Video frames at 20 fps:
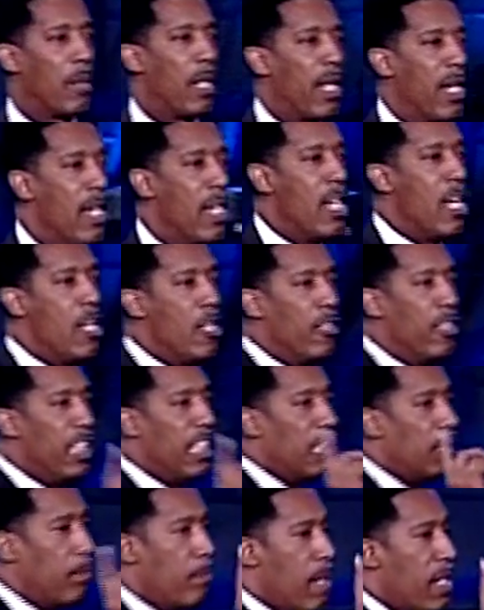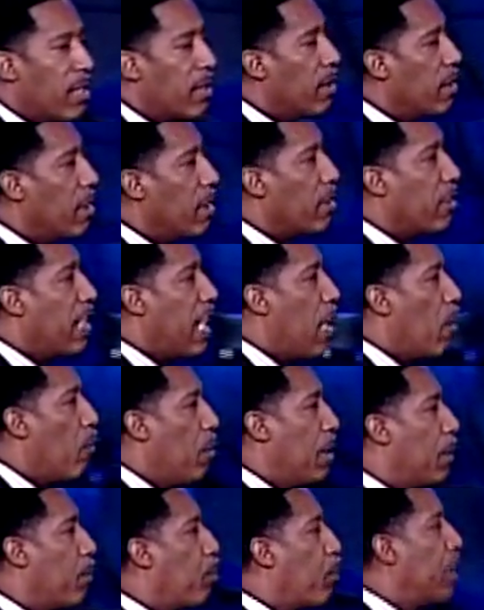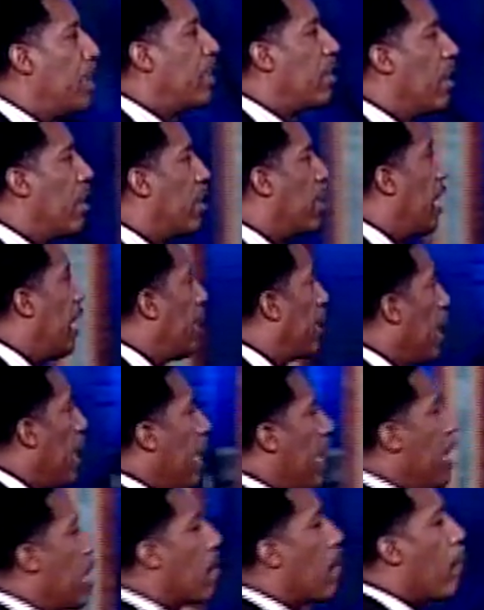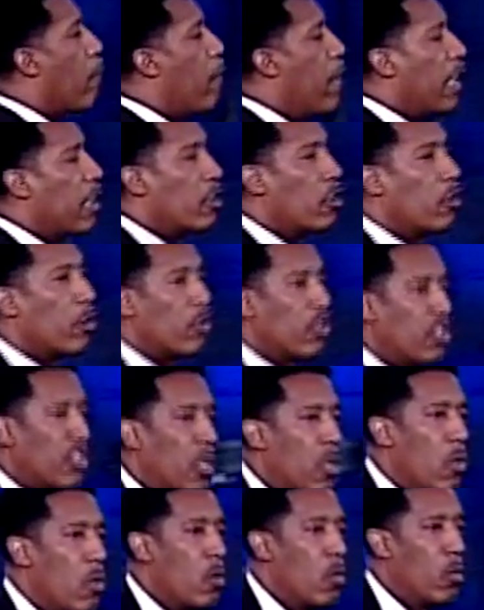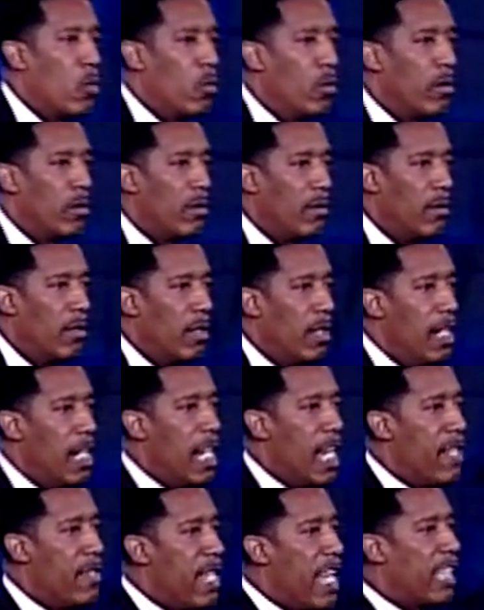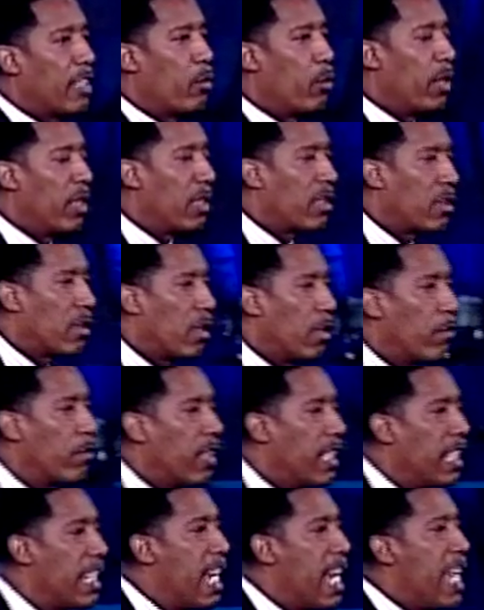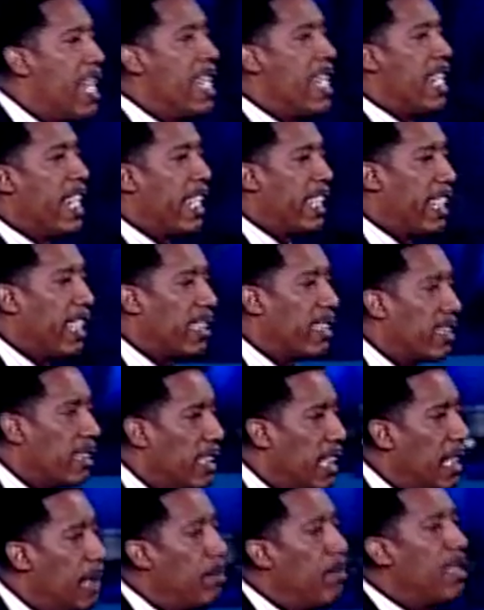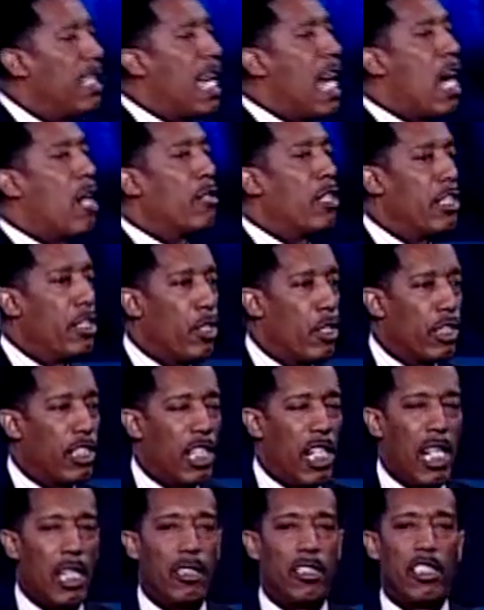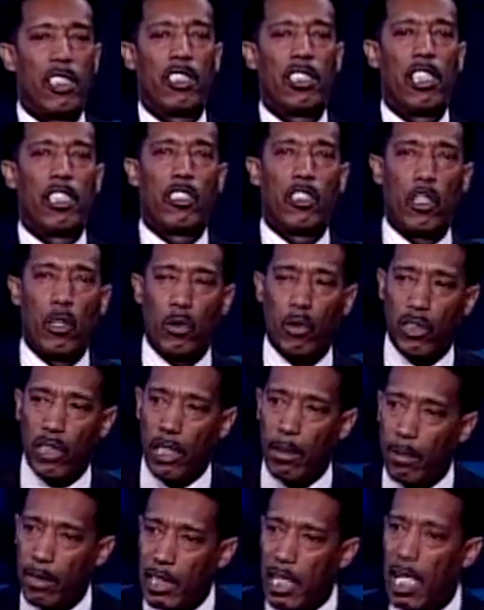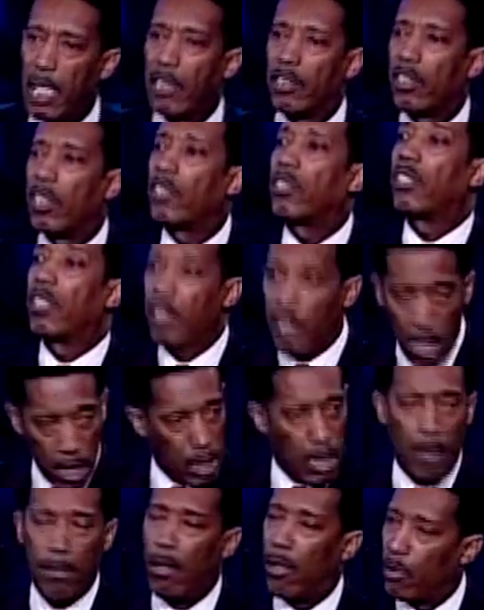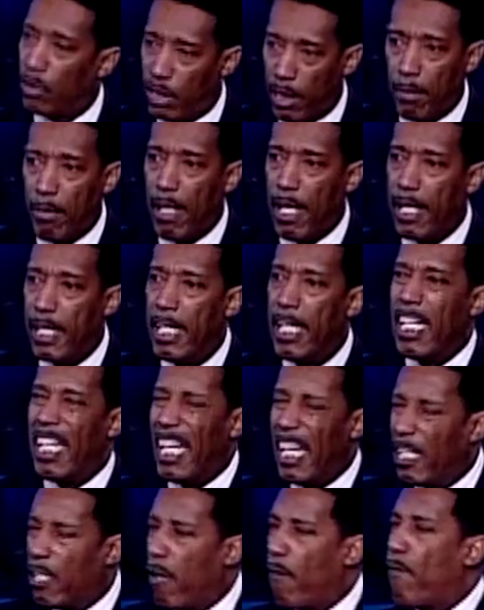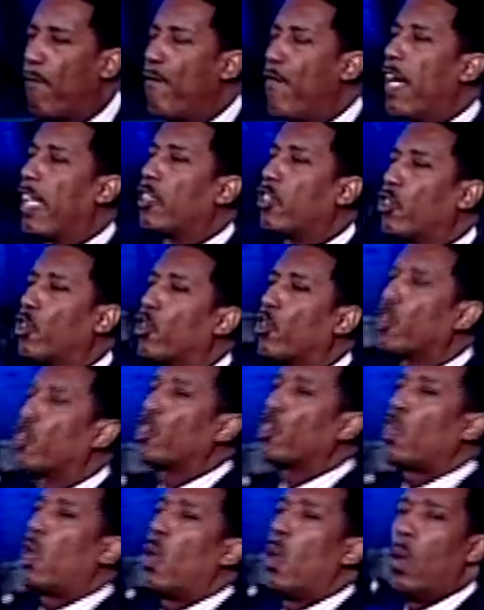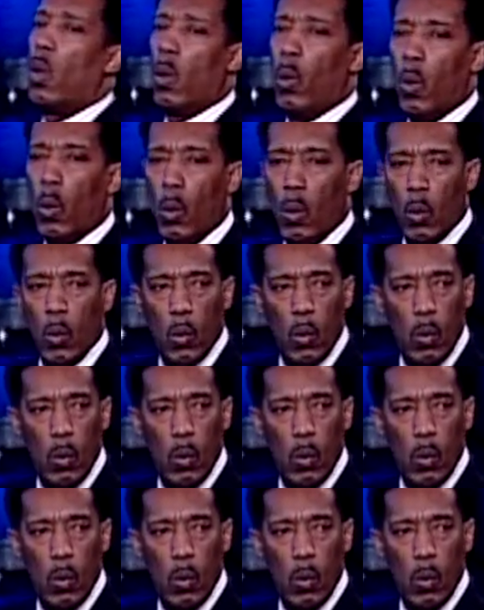man. These messages that we preach and teach, it affects your soul. And that's where this stuff gets at. It gets deep down in your consciousness, your subconsciousness. Come on, somebody. It affects your soul.